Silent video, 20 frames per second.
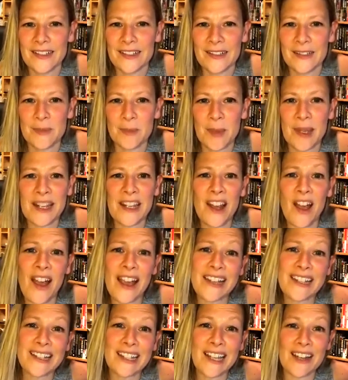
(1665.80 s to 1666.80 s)
Been
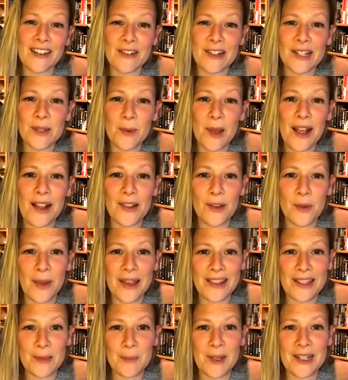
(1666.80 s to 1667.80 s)
nice here as well. The
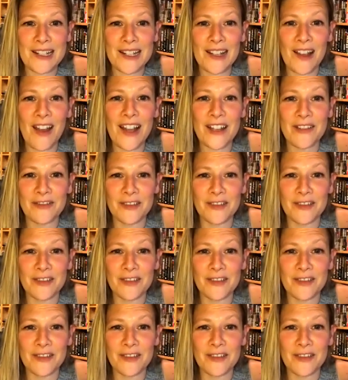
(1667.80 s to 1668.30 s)
weather's been delightful.